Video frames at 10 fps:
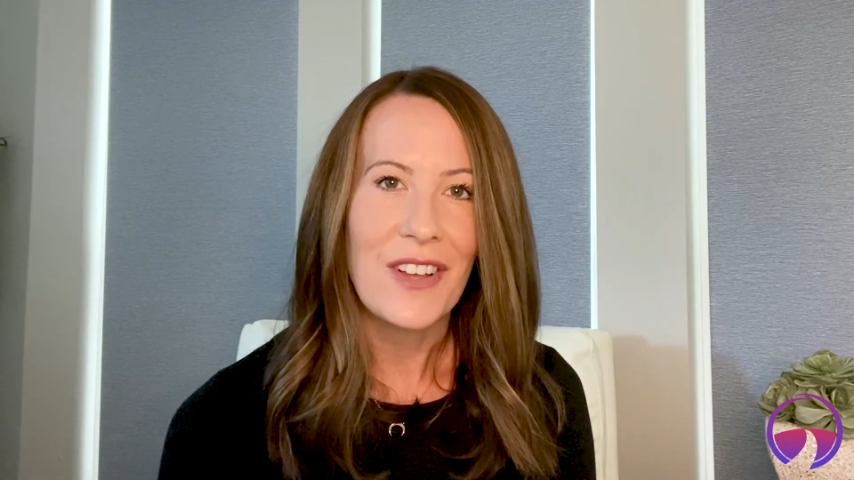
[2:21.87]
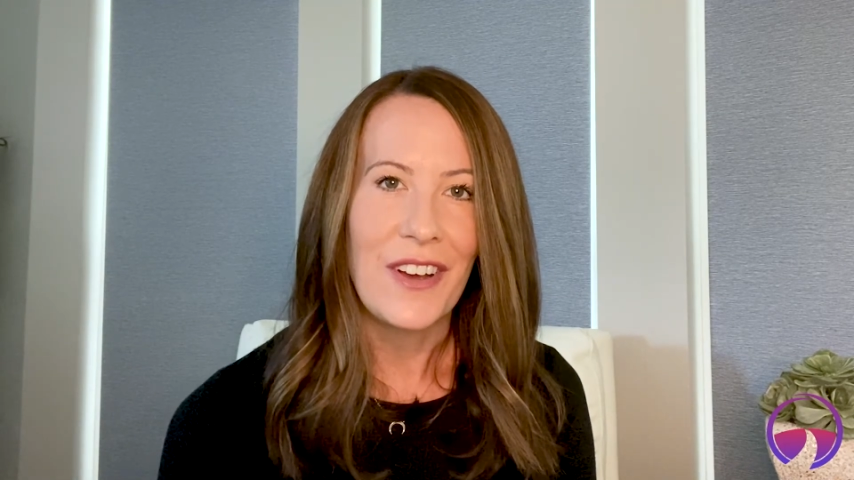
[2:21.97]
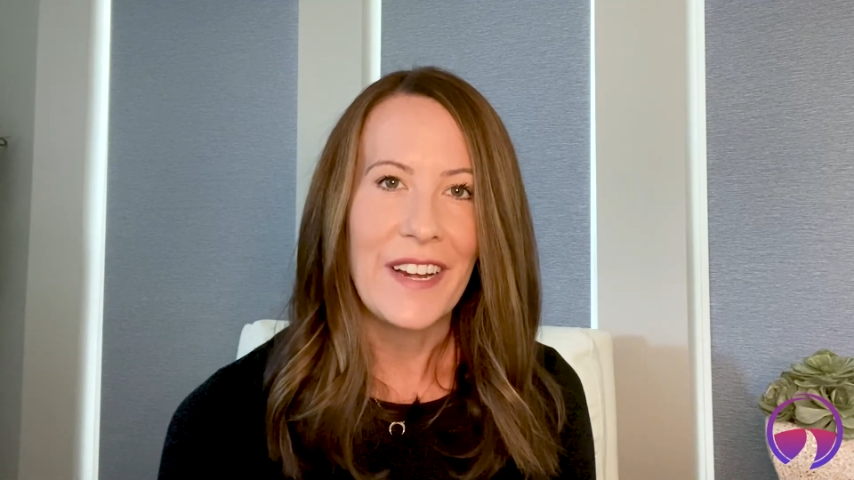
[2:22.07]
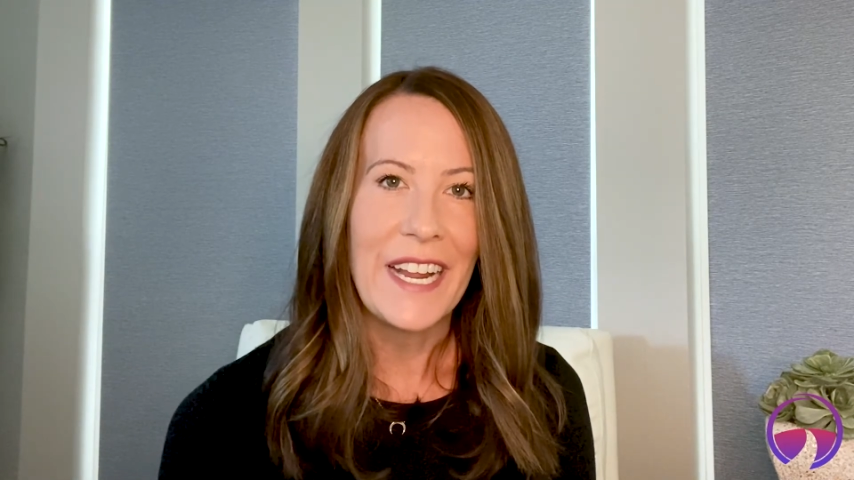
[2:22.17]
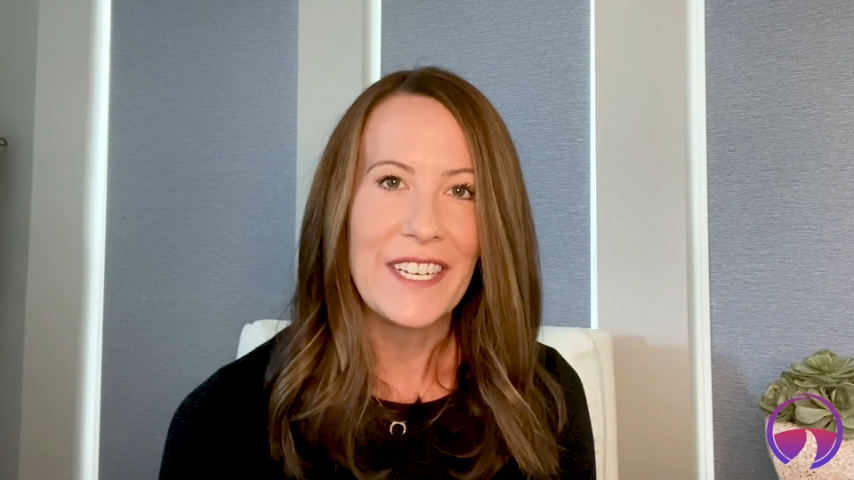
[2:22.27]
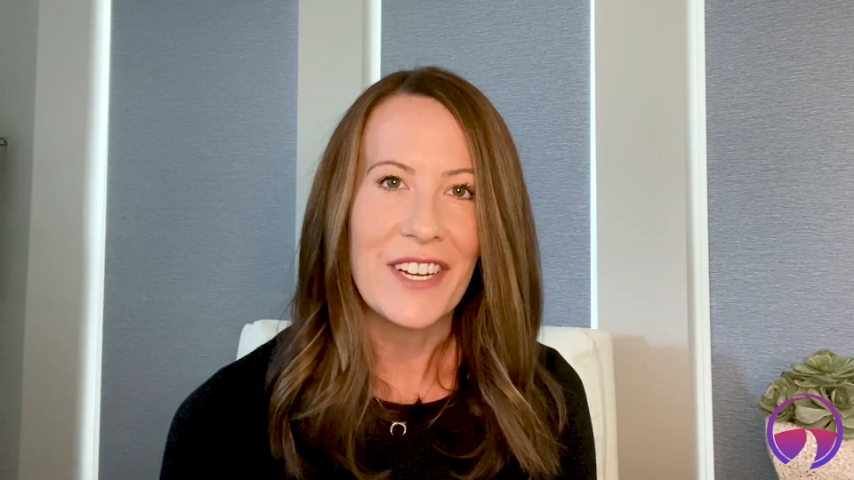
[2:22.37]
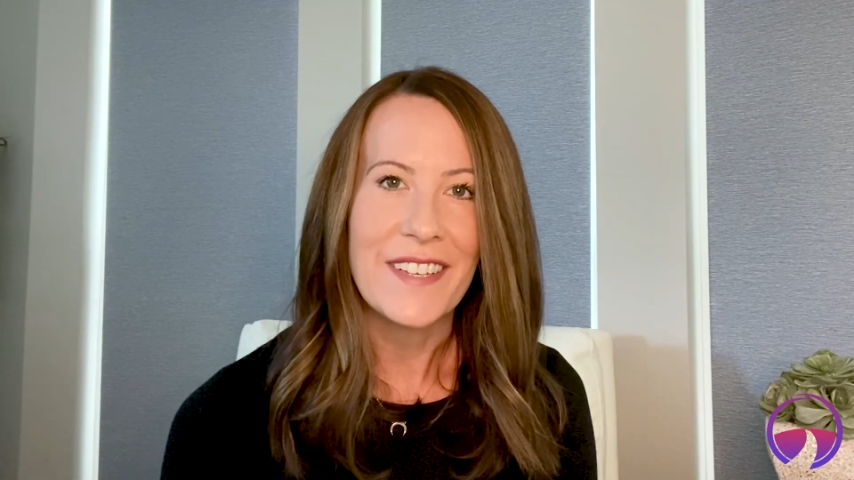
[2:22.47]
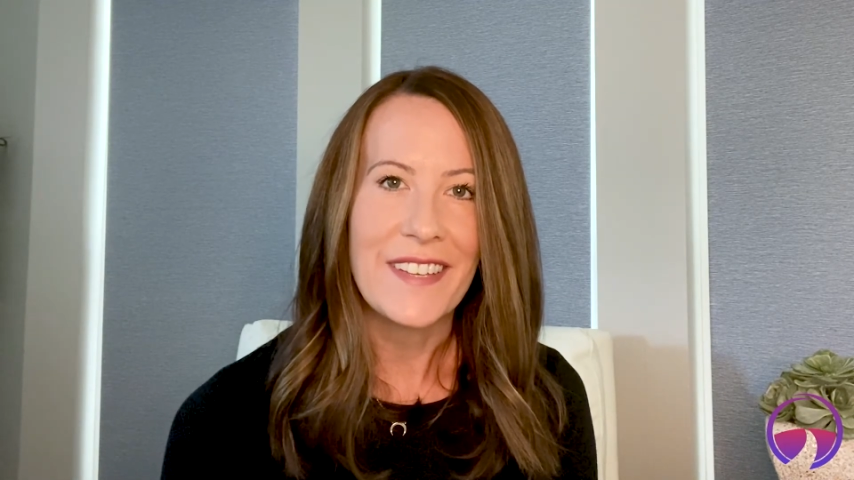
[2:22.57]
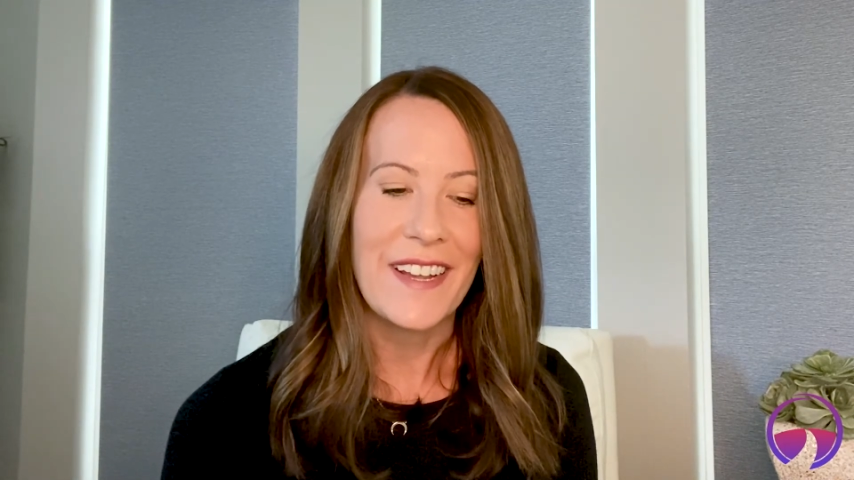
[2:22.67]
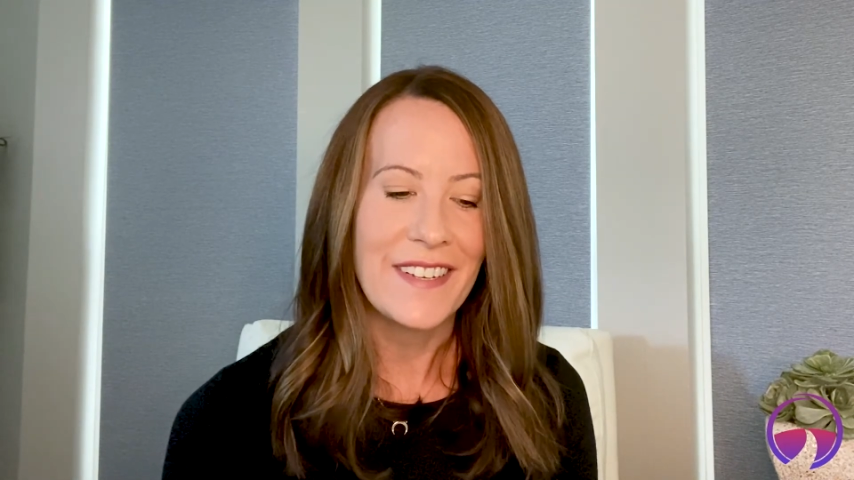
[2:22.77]
on
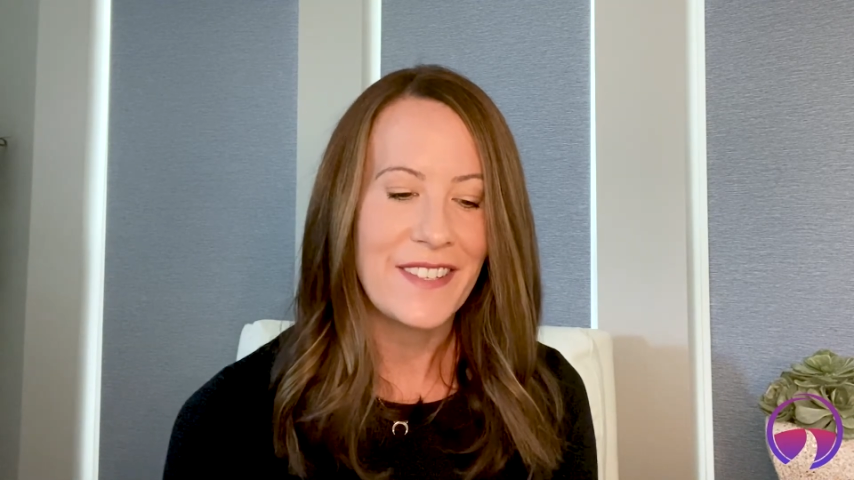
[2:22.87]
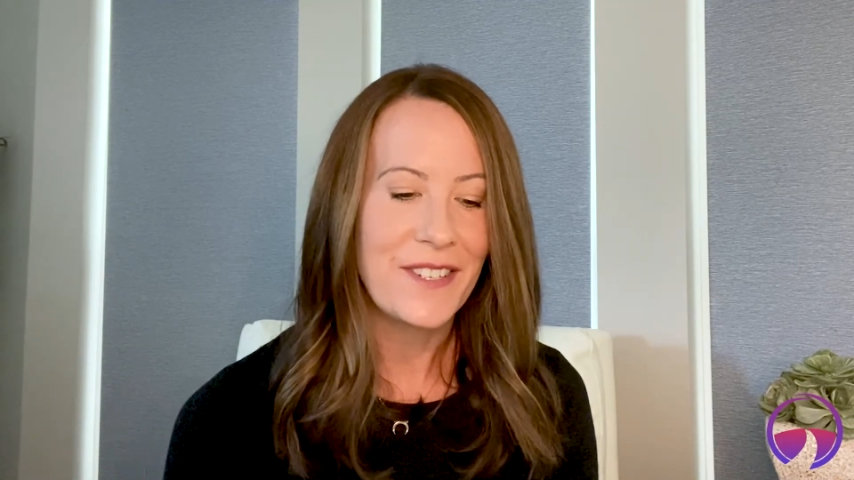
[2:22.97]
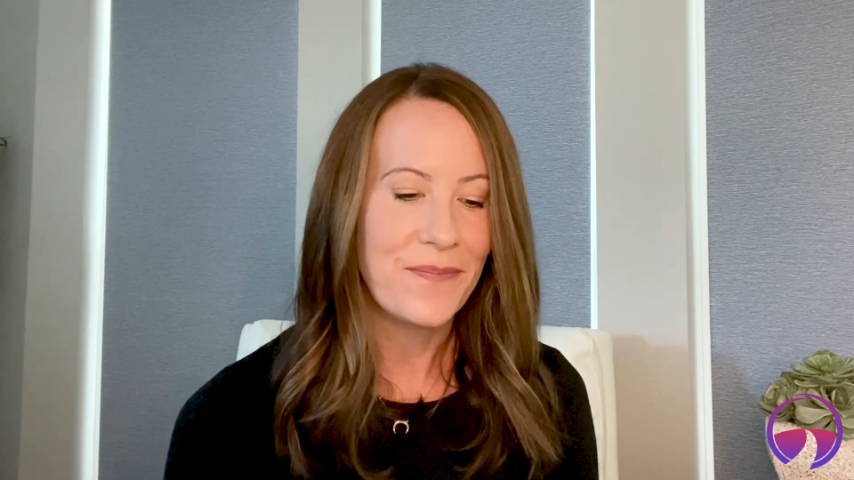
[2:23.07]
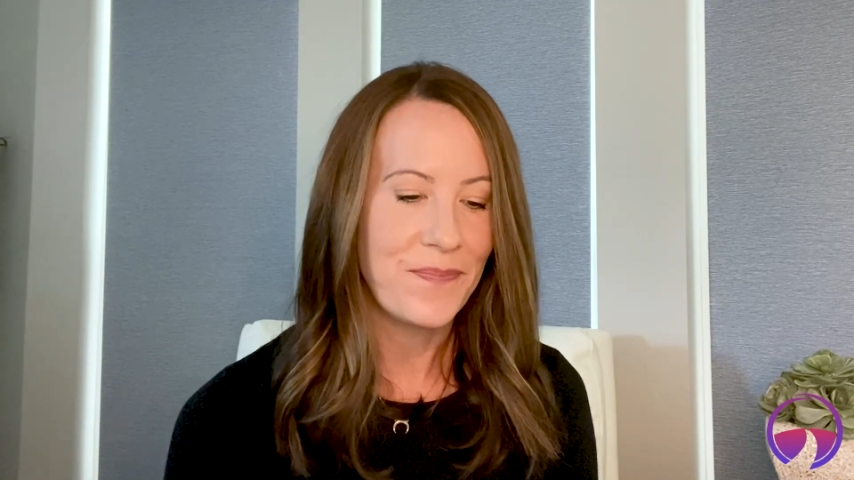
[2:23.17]
HSAs.